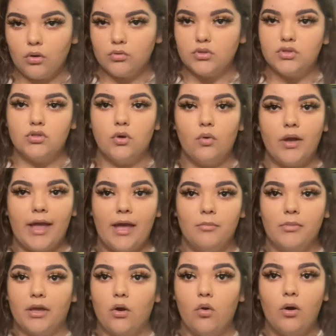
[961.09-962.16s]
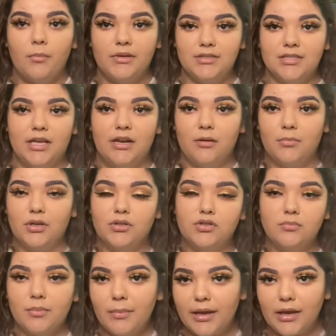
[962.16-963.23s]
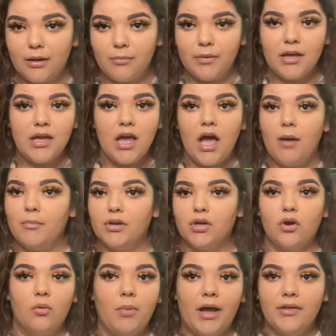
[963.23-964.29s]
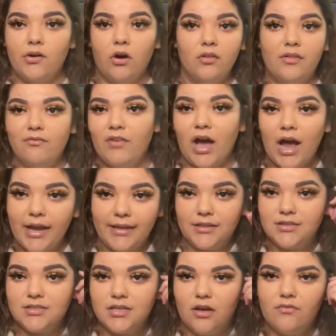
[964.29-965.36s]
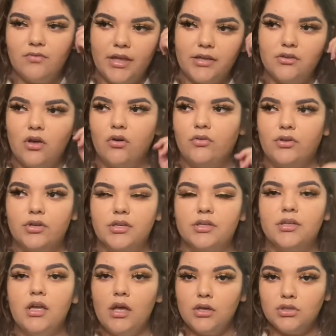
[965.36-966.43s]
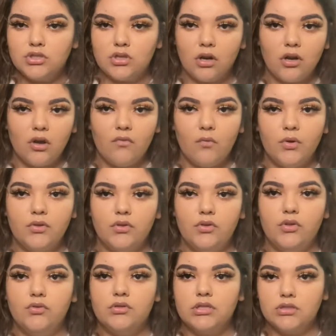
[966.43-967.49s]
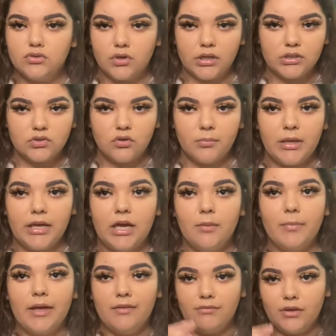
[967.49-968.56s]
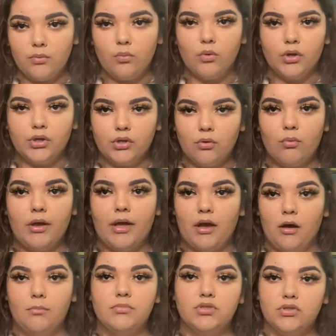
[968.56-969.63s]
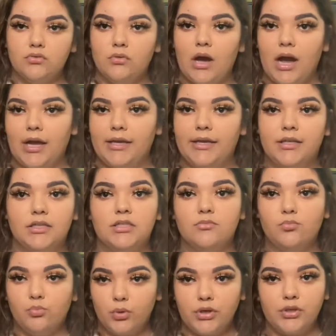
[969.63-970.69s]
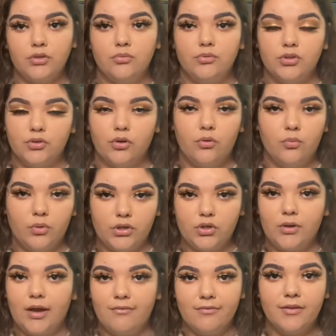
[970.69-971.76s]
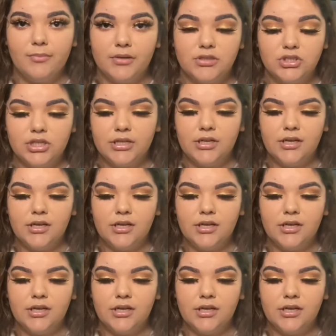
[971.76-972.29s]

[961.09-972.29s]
so ham like, oh, I'm excited, I'm gonna do my makeup, I'm gonna go buy all the high-end stuff. Like, no, you can start off with using drugstore makeup and then work your way up to high-end when you have the budget.